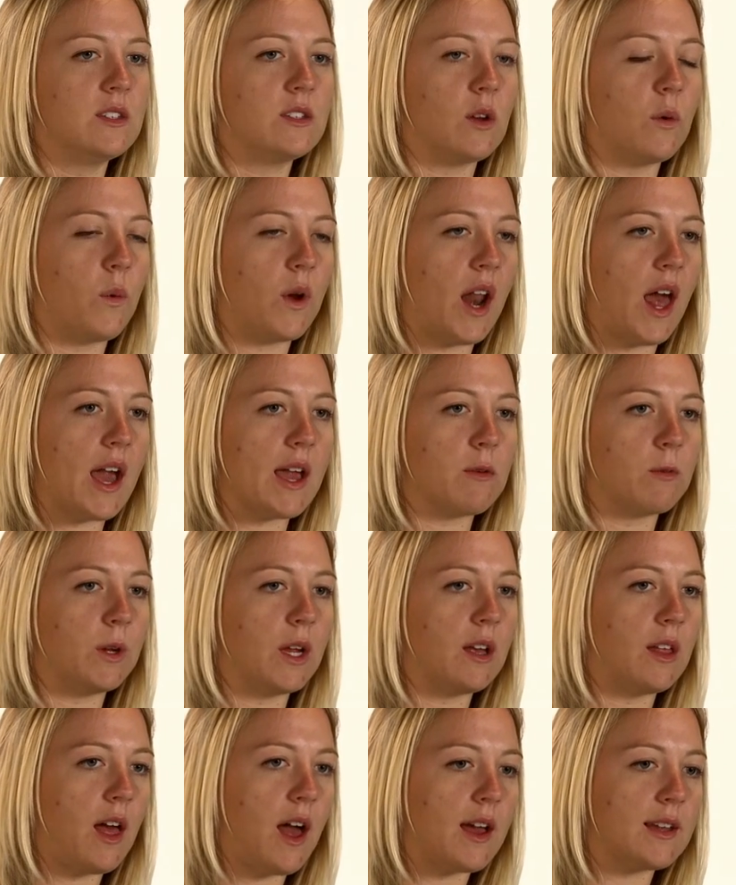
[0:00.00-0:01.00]
So when I
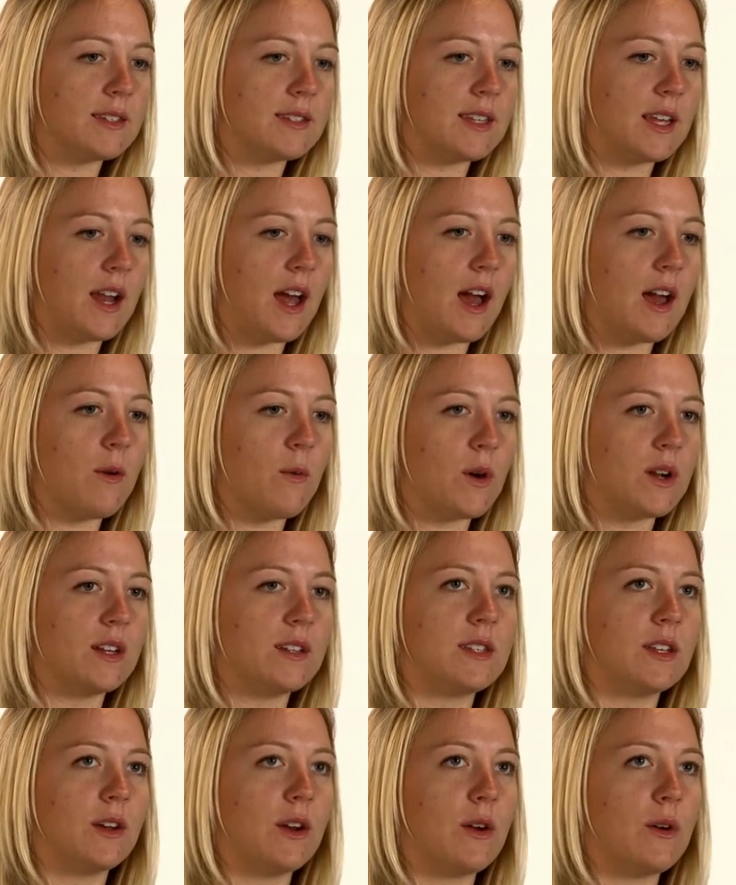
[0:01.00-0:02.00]
realized that I
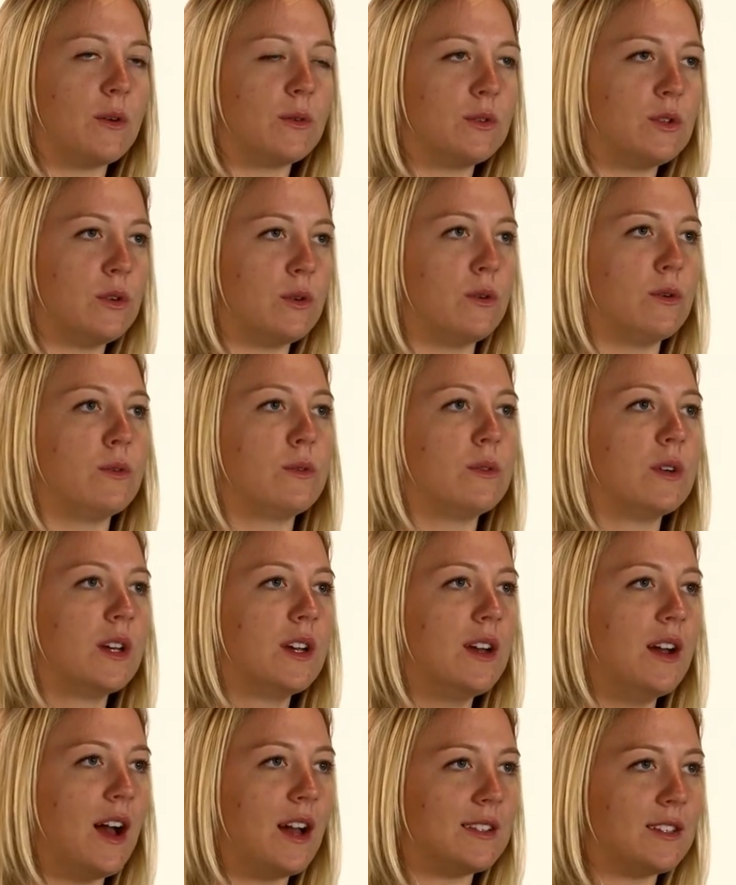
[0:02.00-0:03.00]
wanted to go to
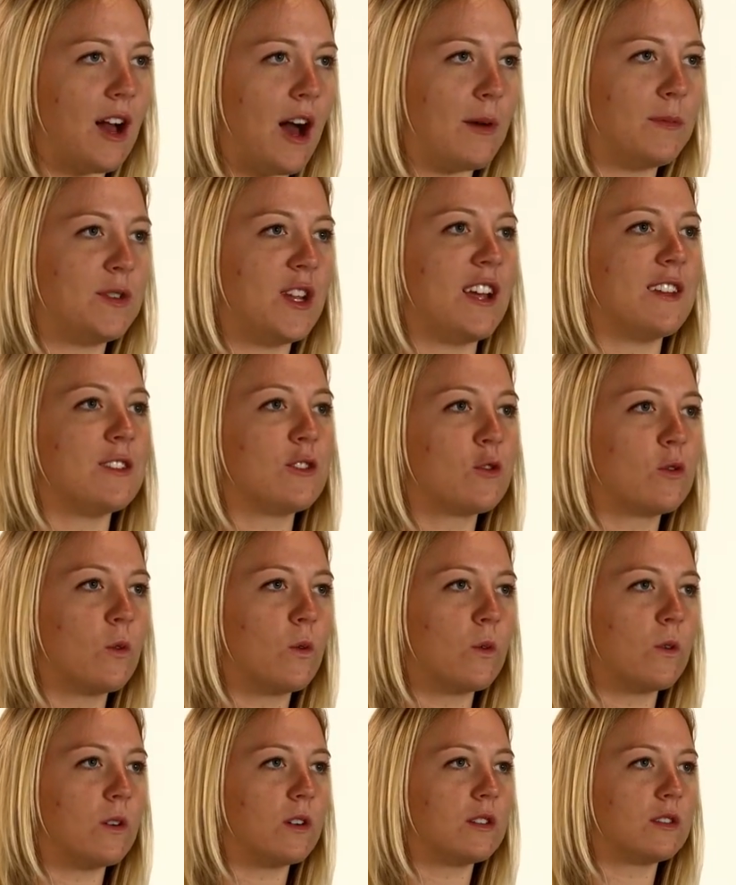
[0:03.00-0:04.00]
a top ten
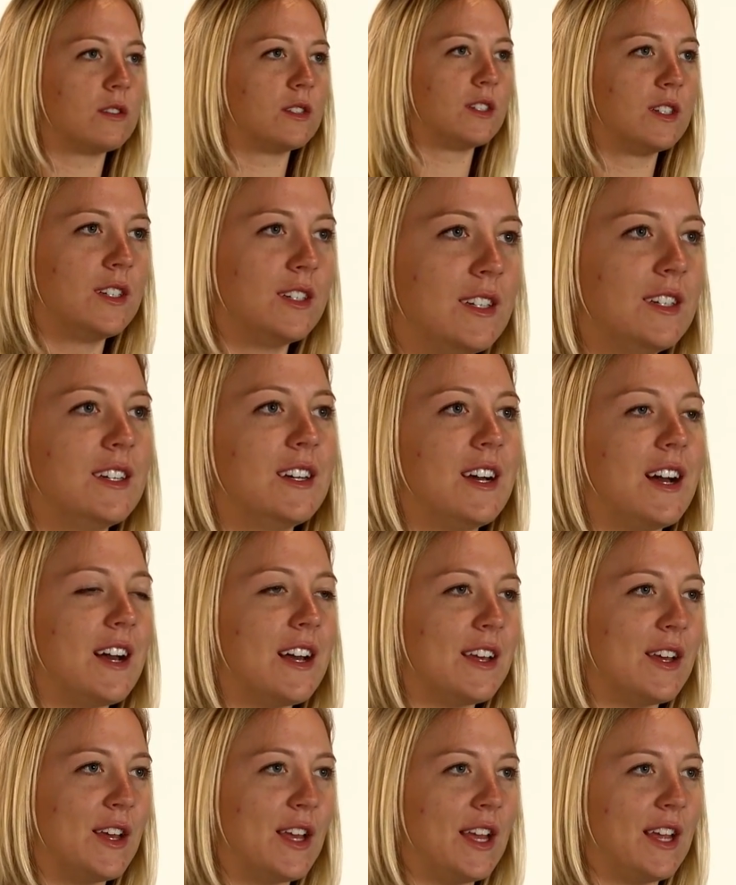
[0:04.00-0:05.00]
school,
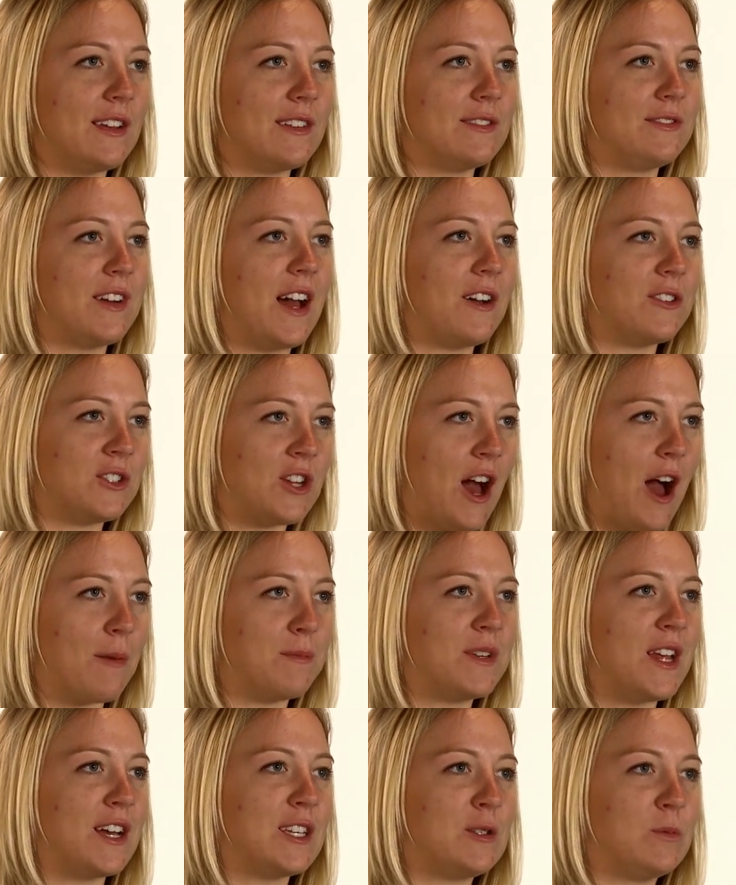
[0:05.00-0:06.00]
I found
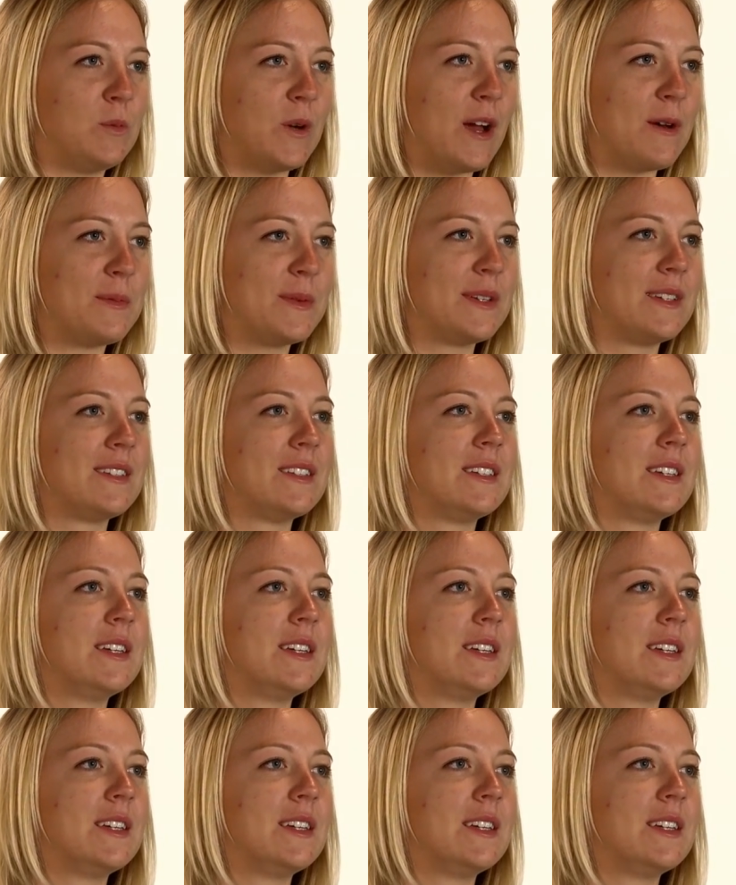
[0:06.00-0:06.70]
Top Test Prep.